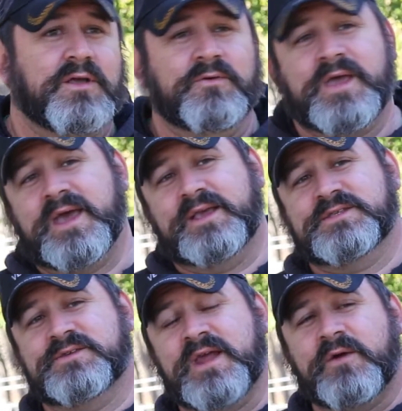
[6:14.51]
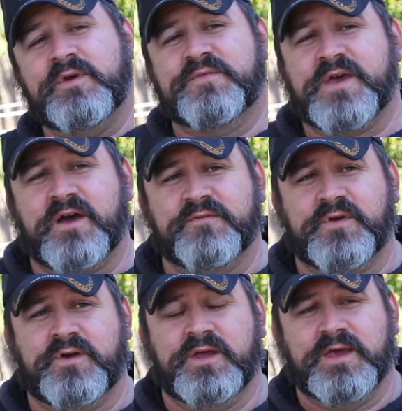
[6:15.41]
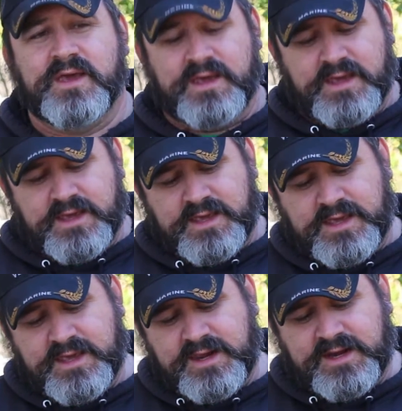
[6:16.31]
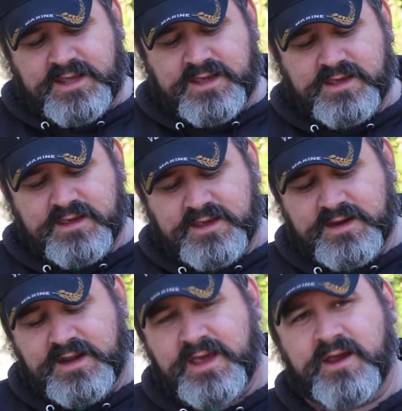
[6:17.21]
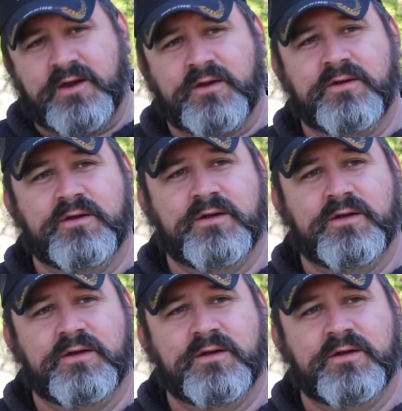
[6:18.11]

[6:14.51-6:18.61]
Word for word: Okay, so now we've covered heating and air.